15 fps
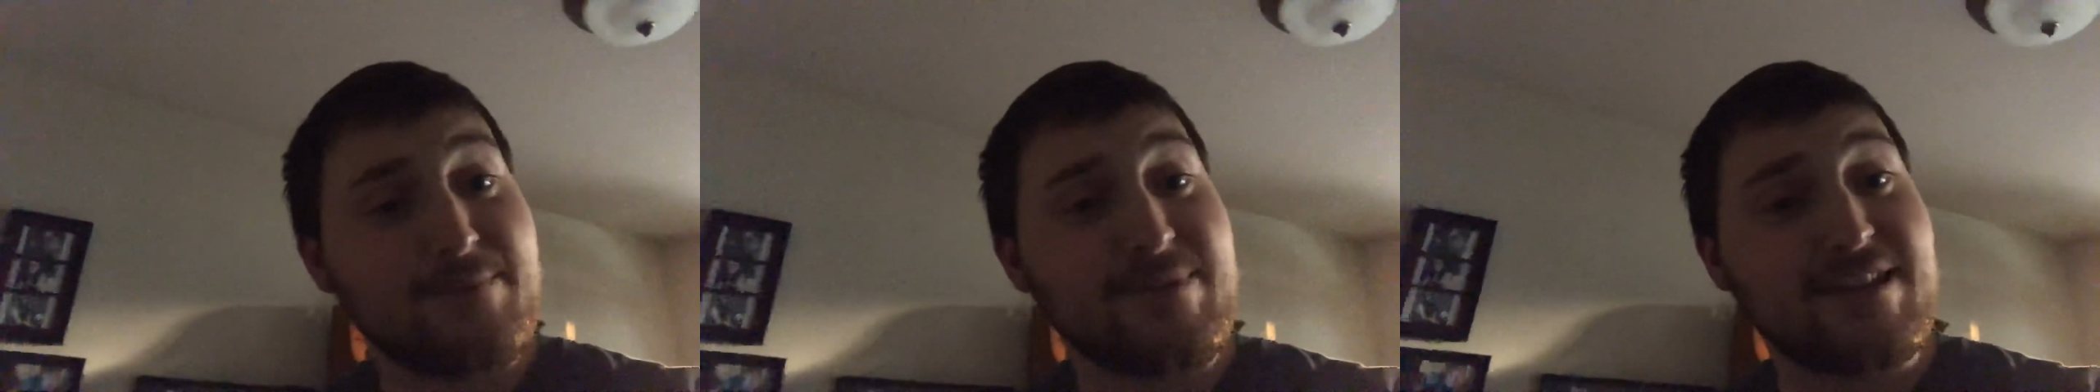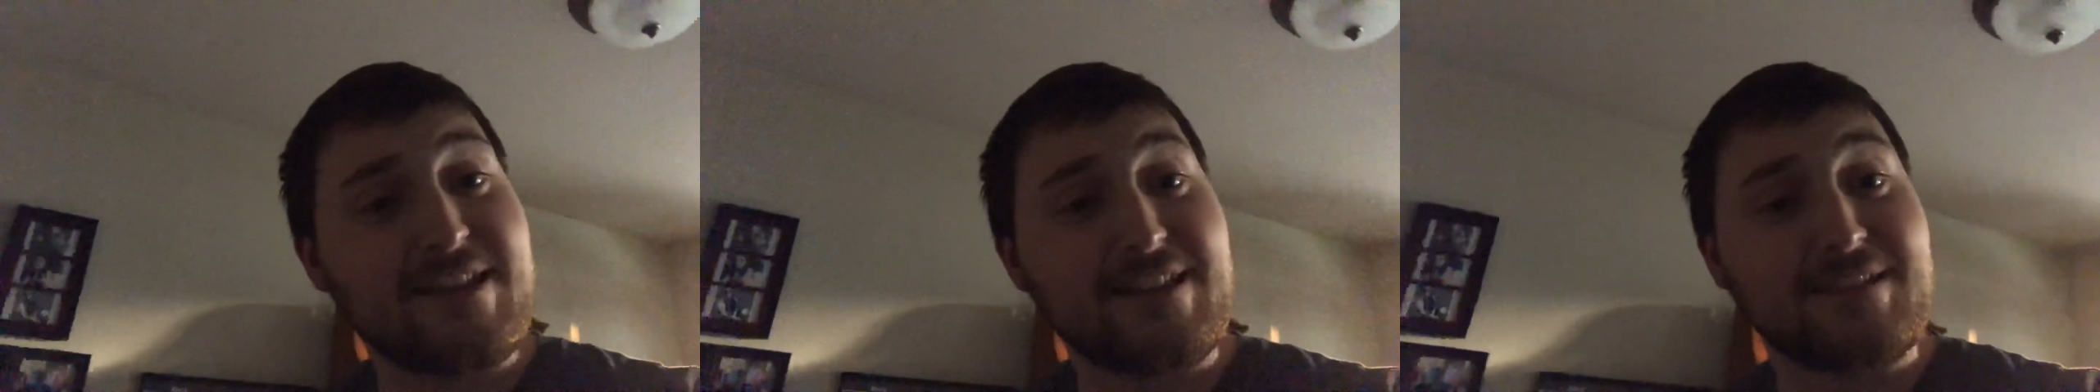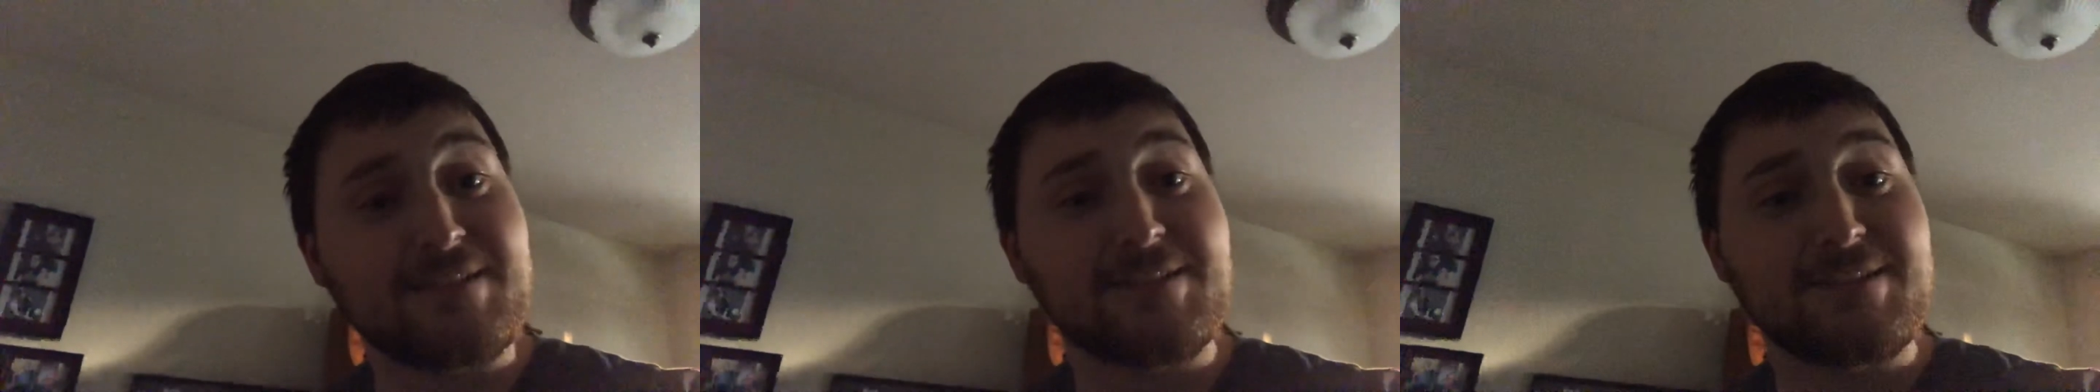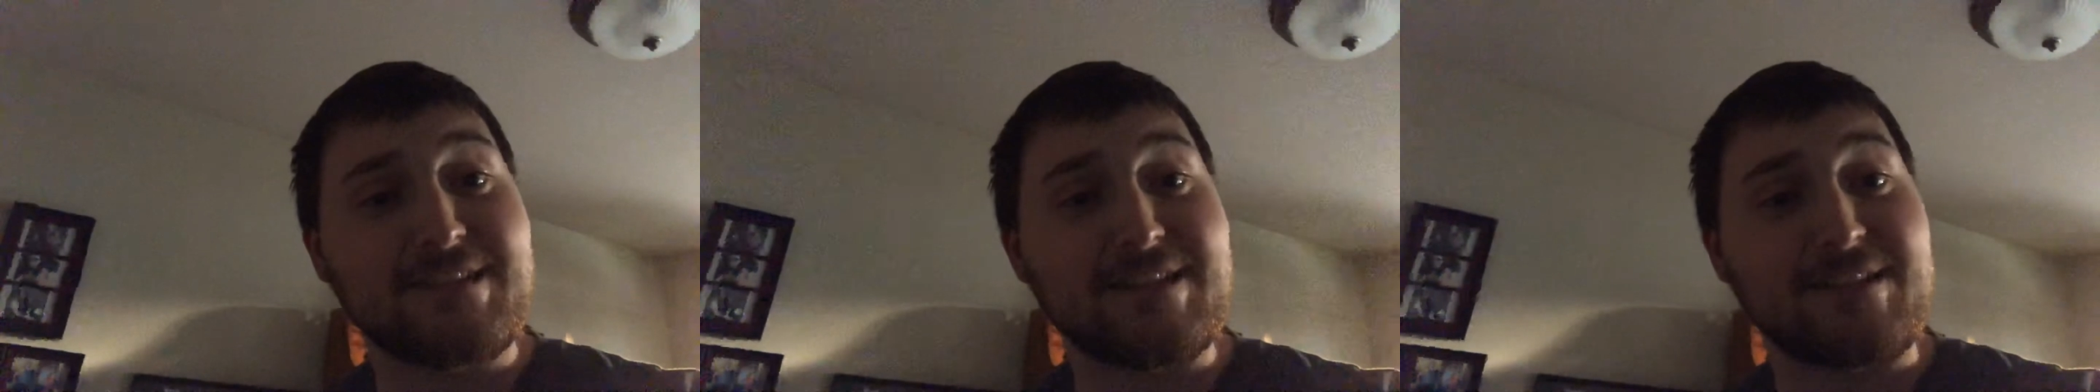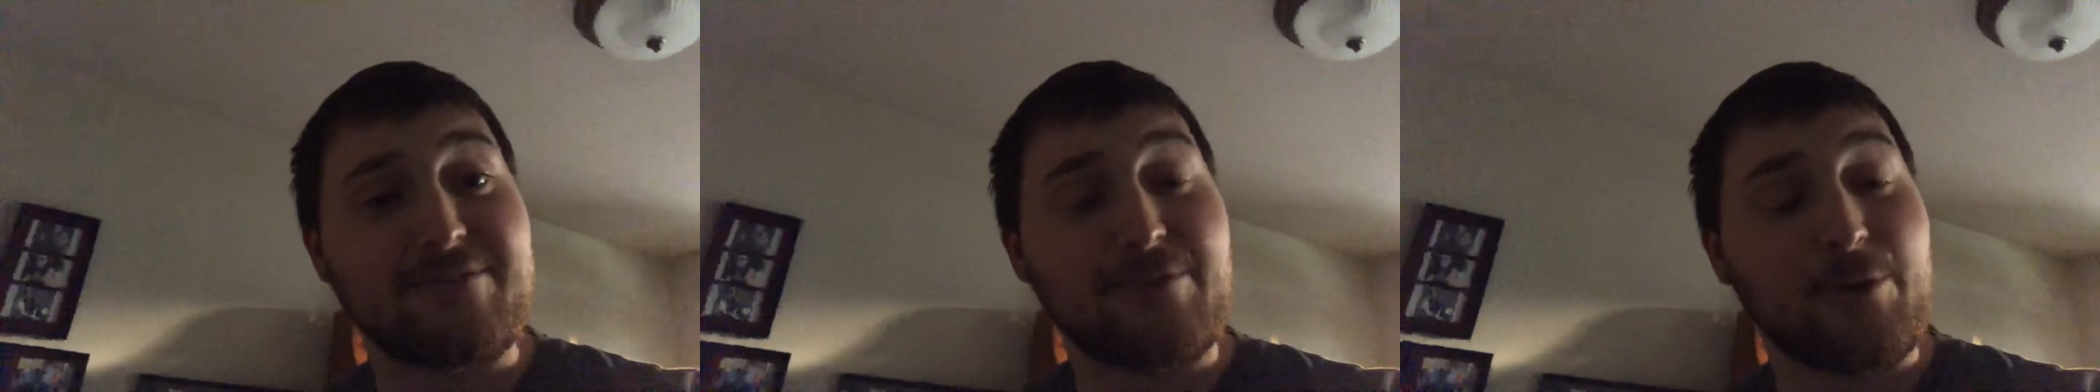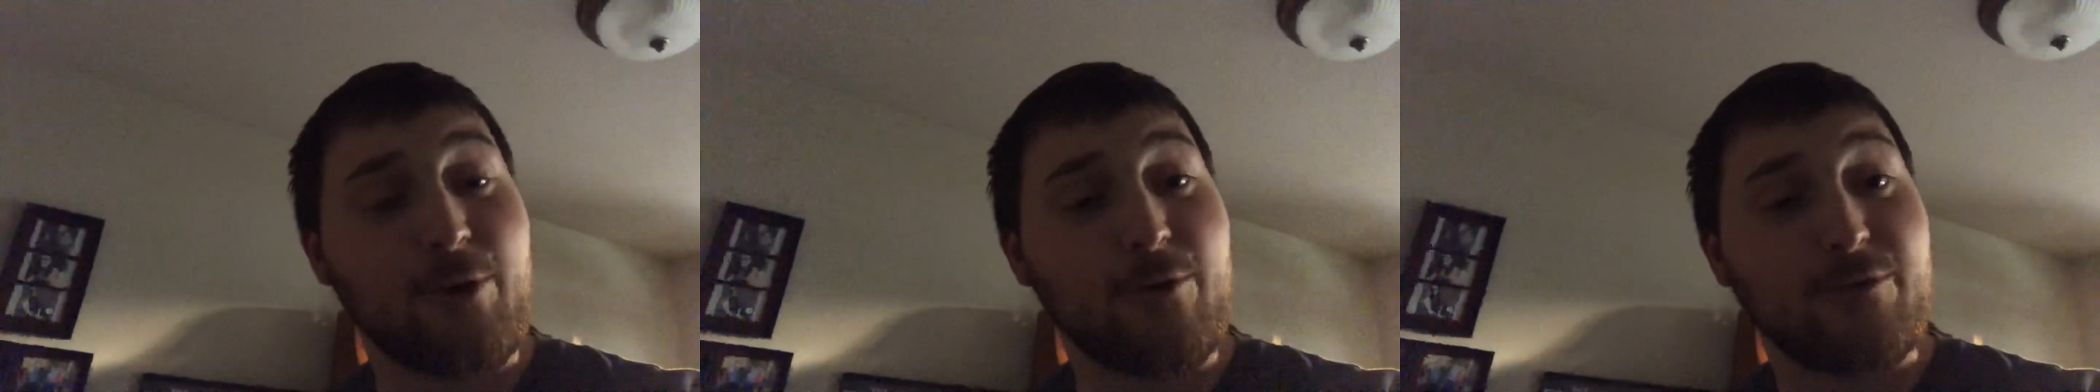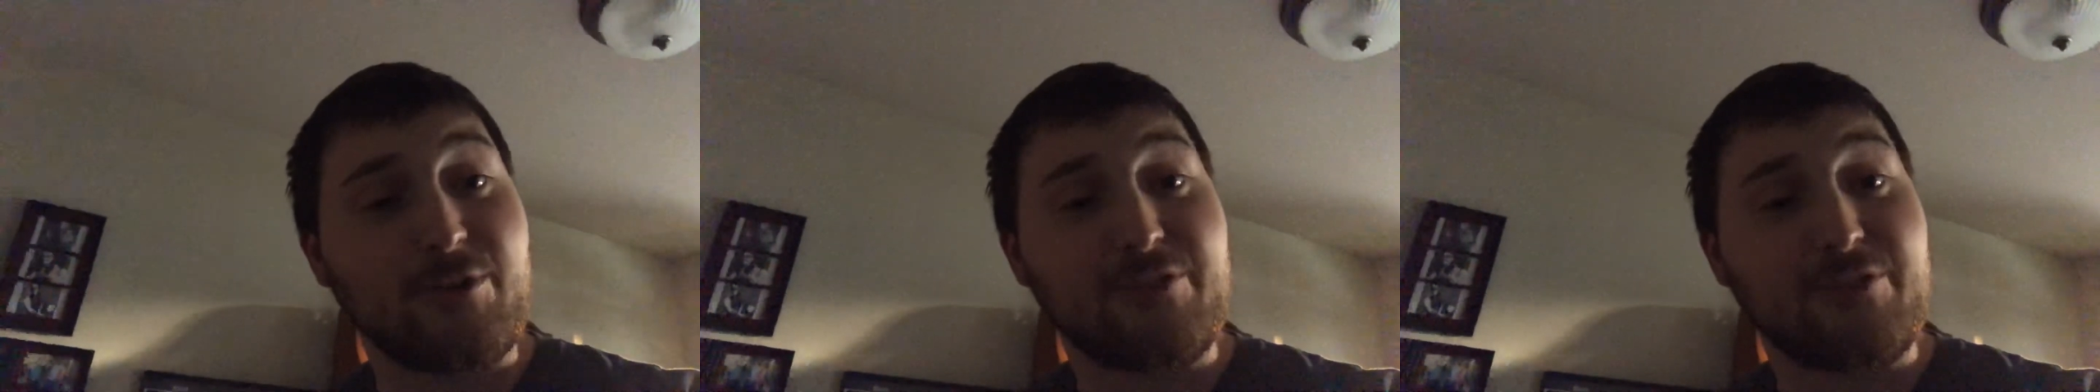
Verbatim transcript: being in the league for over